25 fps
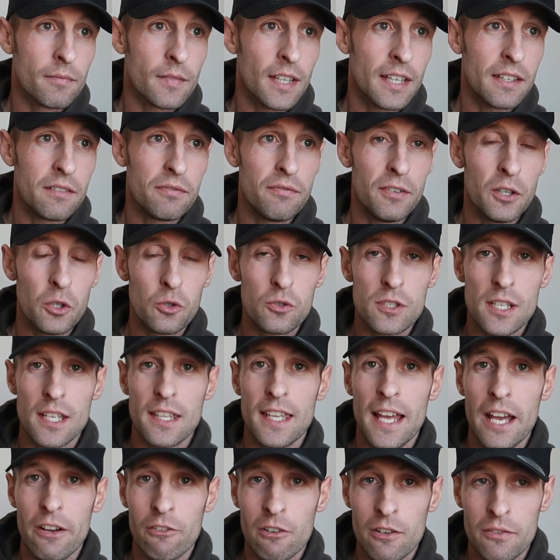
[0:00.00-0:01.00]
He feels that
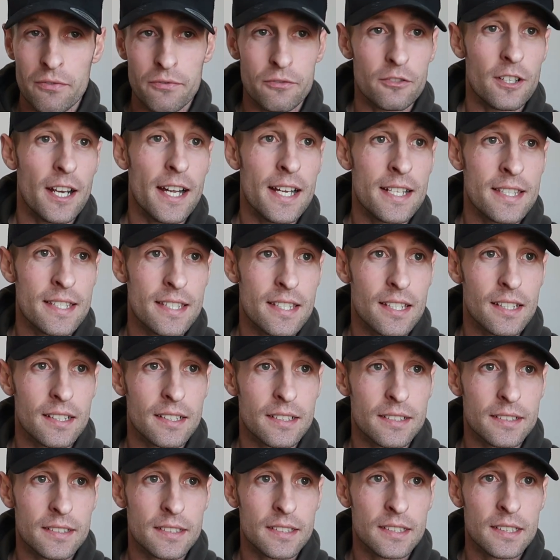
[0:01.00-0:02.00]
they're a threat.
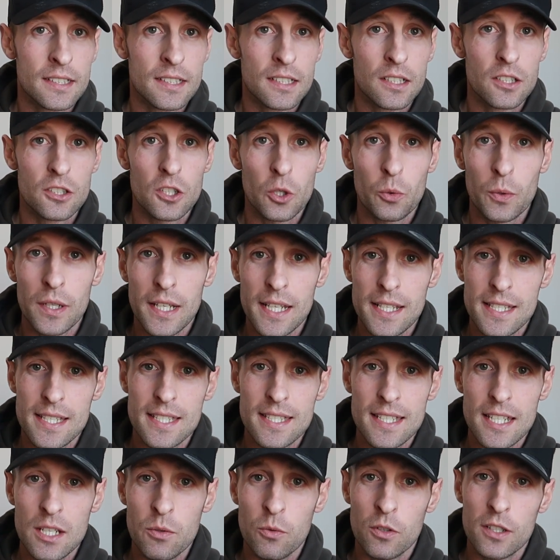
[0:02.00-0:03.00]
So we need to
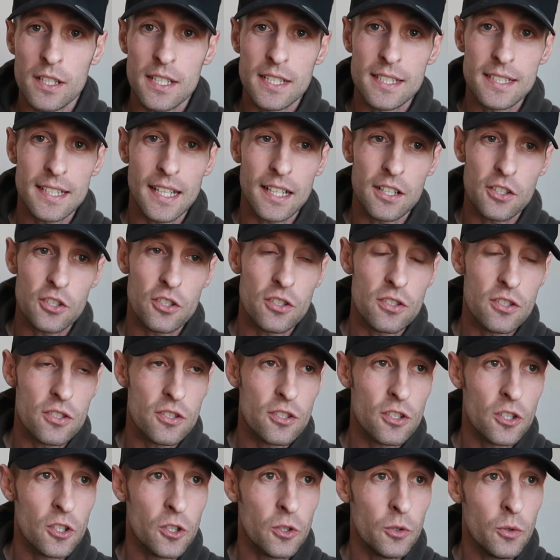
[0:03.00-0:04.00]
see what these sanctions
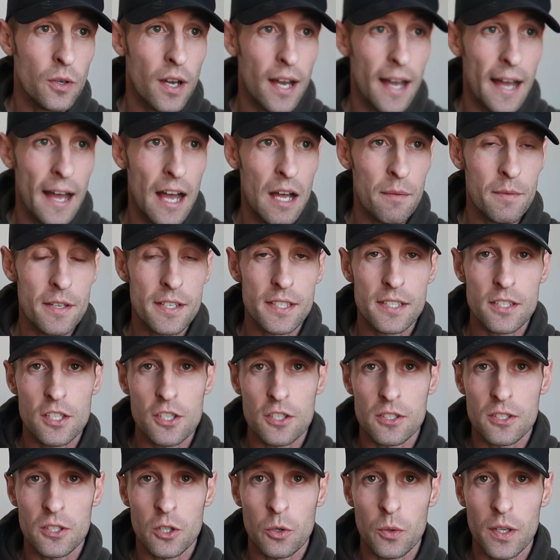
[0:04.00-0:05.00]
do. This is
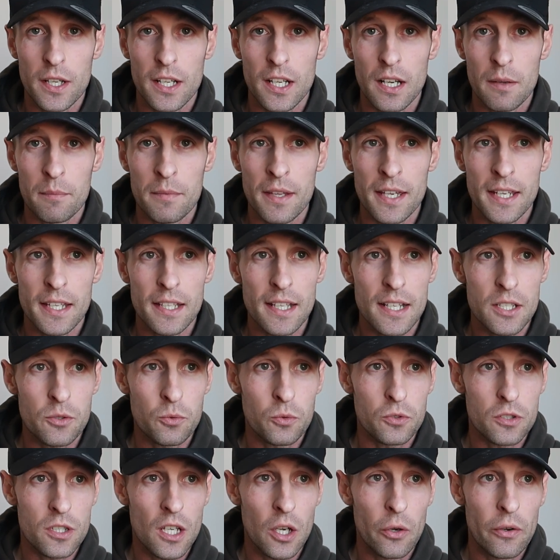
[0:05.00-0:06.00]
just a quick update. That's
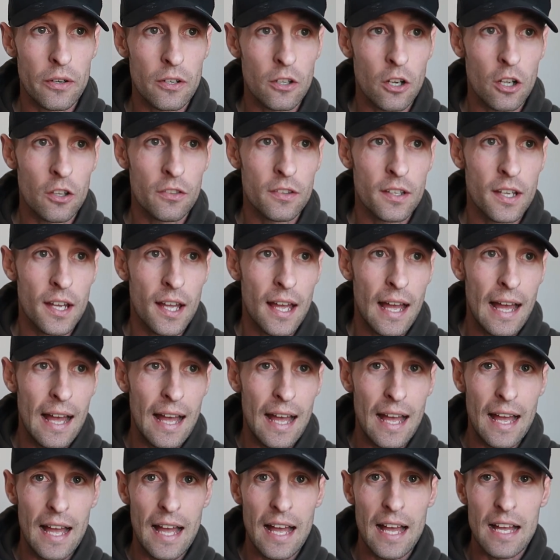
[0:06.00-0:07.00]
what's going on.
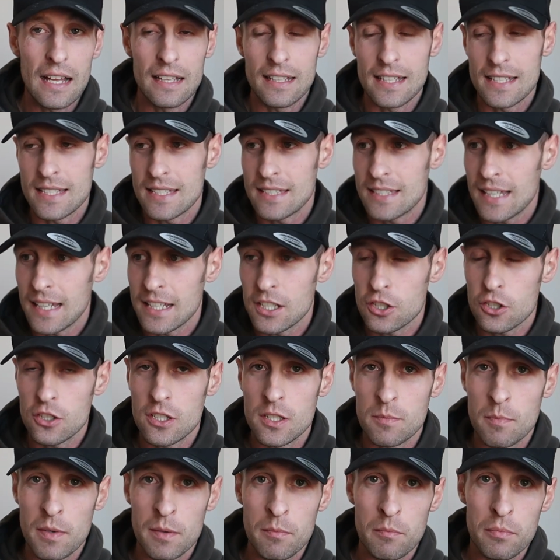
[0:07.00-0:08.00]
The
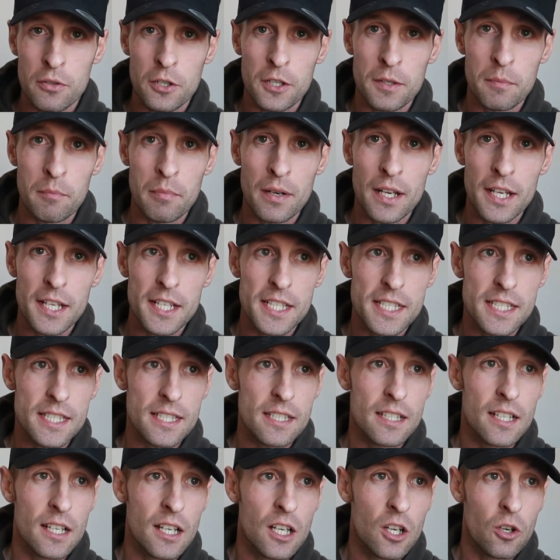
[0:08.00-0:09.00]
sanctions been put in
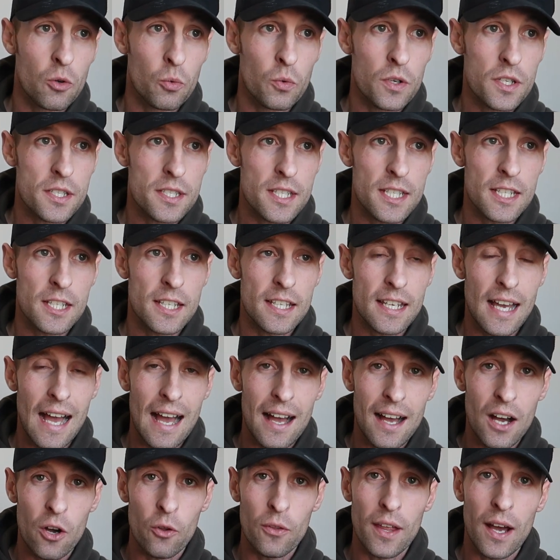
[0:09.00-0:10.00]
place. We'll see
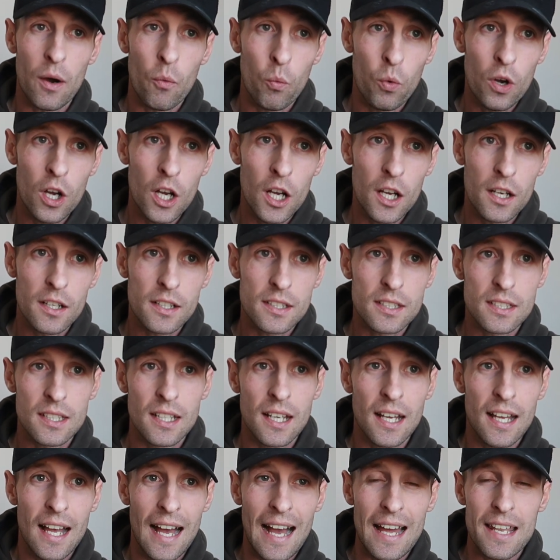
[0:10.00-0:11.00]
how that works.
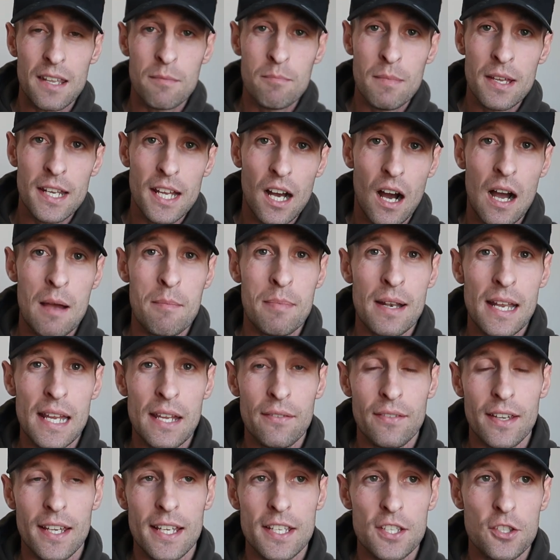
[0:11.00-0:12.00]
At the minute, I
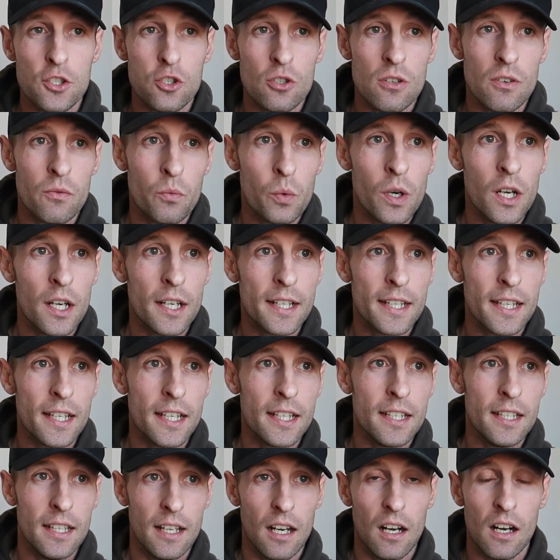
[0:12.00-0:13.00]
believe it is sort of
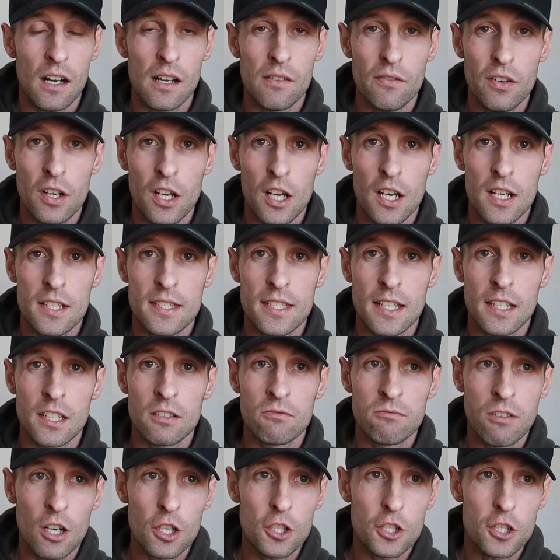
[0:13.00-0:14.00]
working. I've heard that
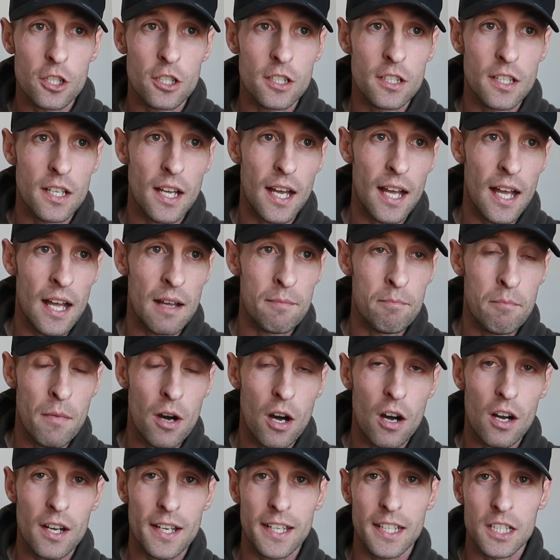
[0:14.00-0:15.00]
the Russian
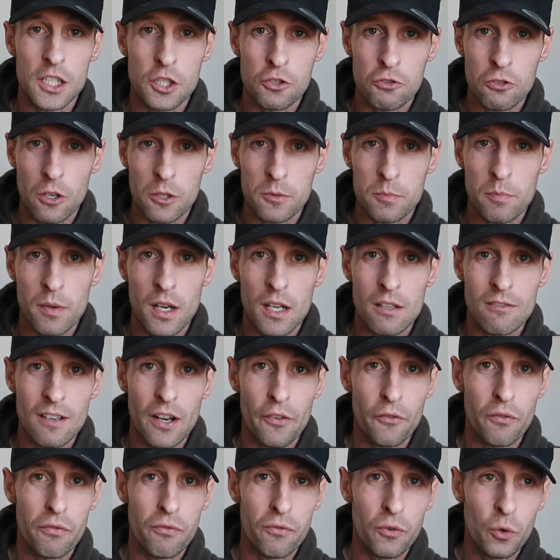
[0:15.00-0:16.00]
market has dropped by
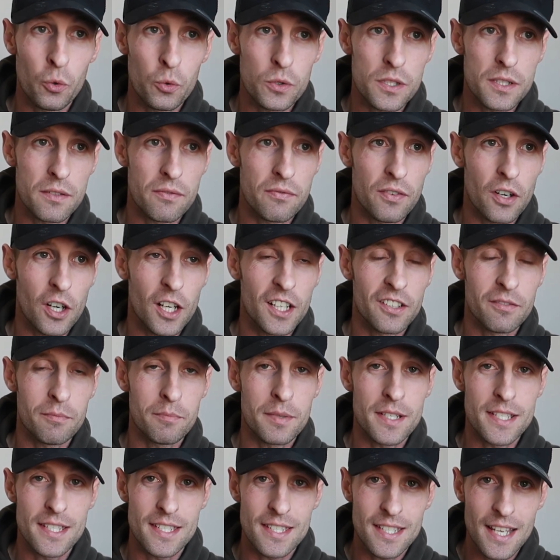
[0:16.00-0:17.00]
around
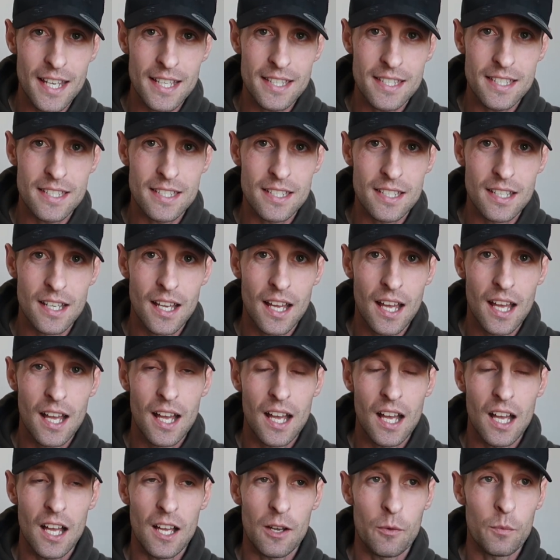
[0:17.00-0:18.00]
45%,
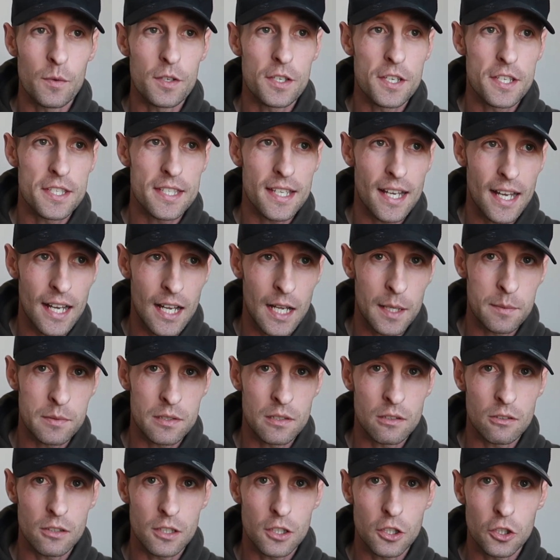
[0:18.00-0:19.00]
which is
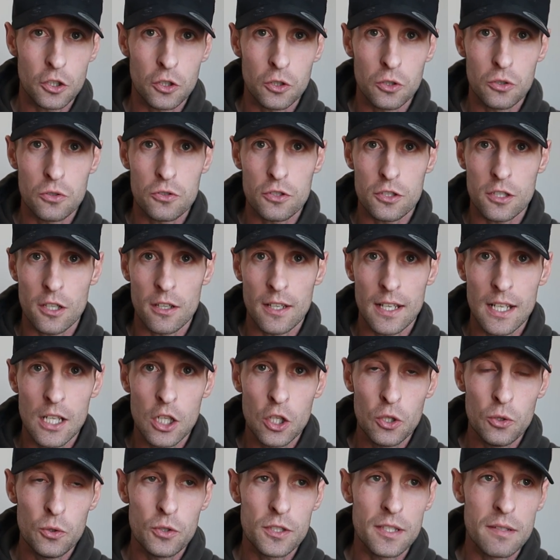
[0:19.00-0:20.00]
absolutely huge. So they're
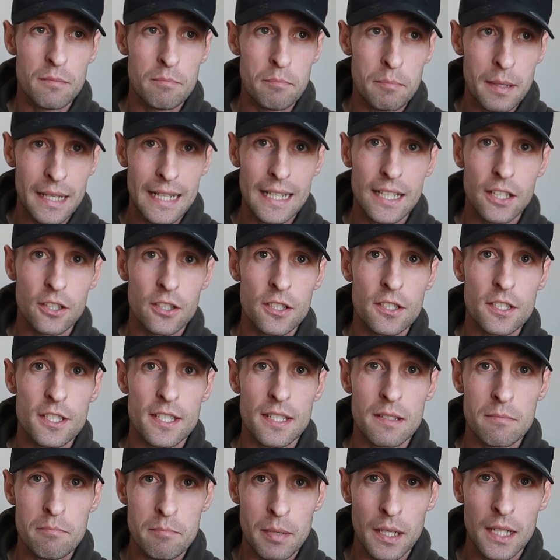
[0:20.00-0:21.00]
losing billions
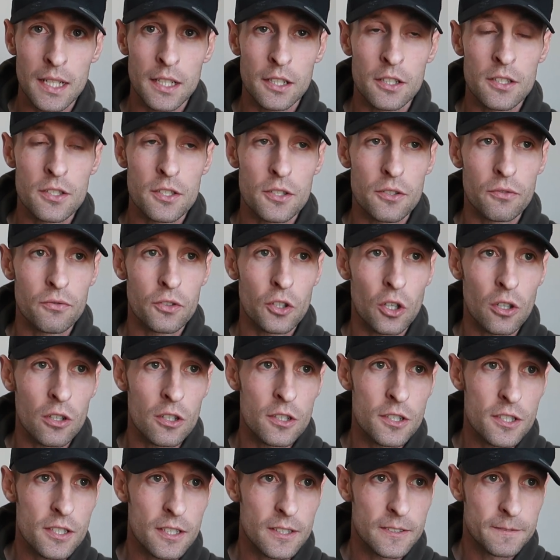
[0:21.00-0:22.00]
and billions of
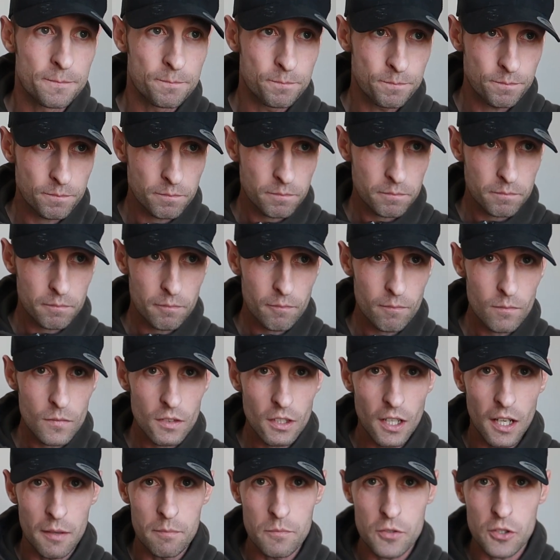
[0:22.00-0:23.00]
dollars.
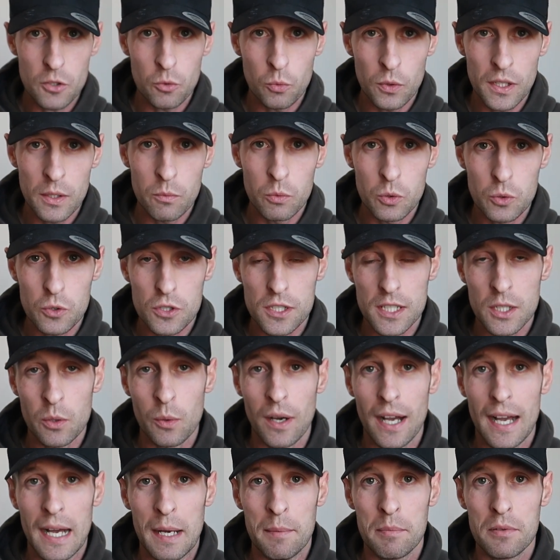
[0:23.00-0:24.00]
So we will see
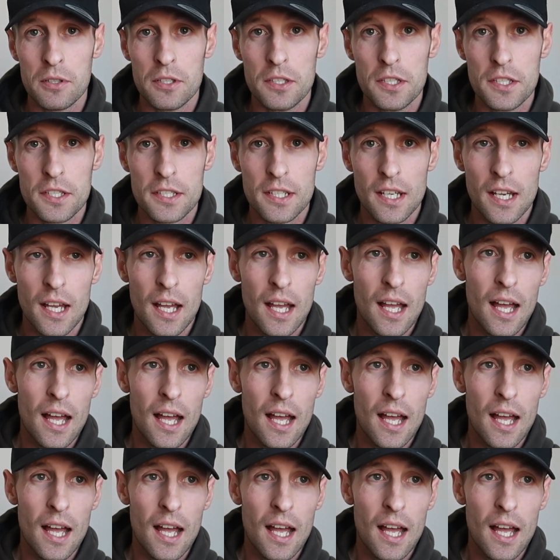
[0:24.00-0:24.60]
what happens.